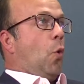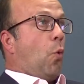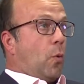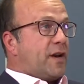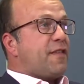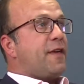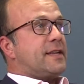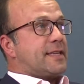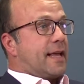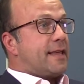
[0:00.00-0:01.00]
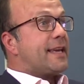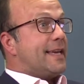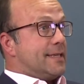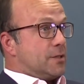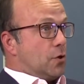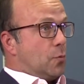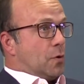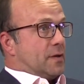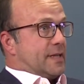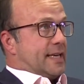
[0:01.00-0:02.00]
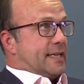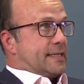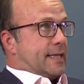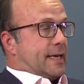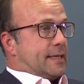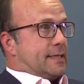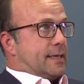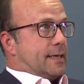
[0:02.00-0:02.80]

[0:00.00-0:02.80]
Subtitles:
Well, one of the things that I think is noteworthy is that